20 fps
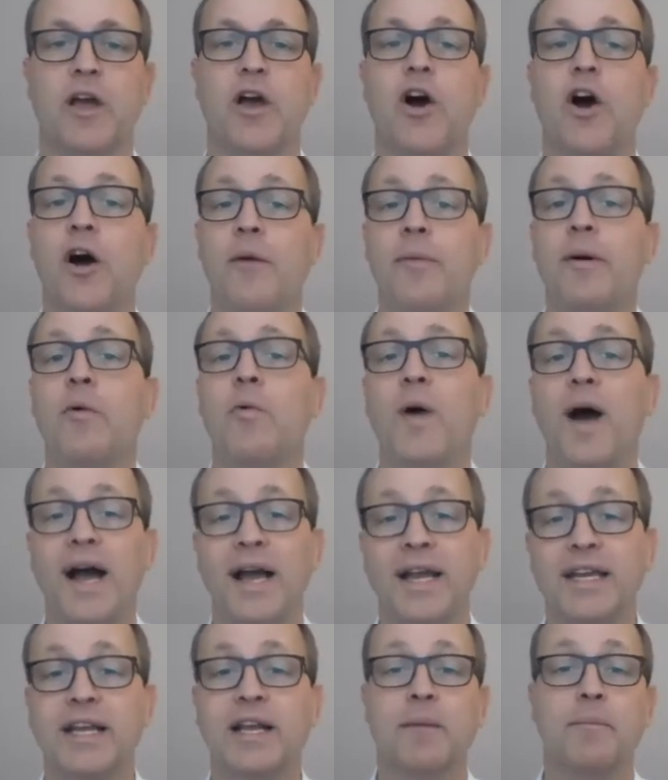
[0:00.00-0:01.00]
or by
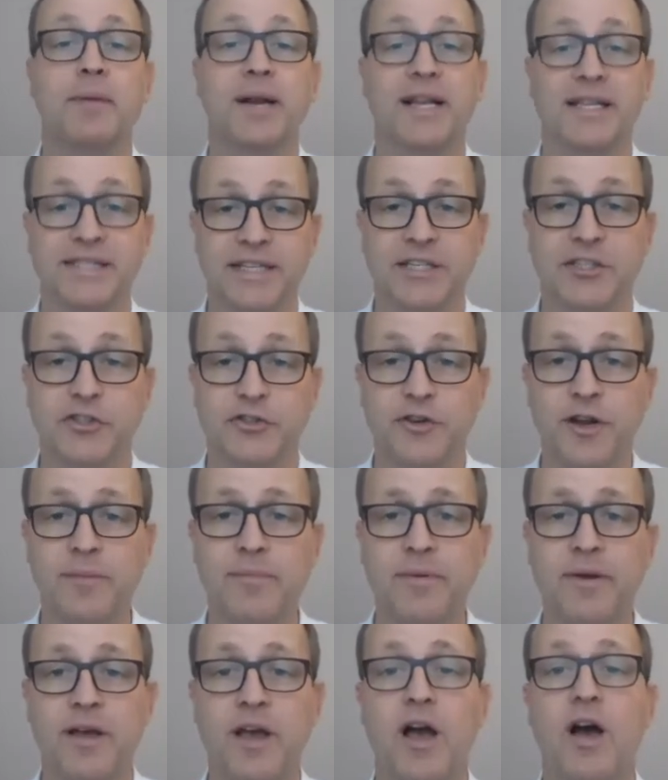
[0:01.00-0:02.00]
winding a plastic strip,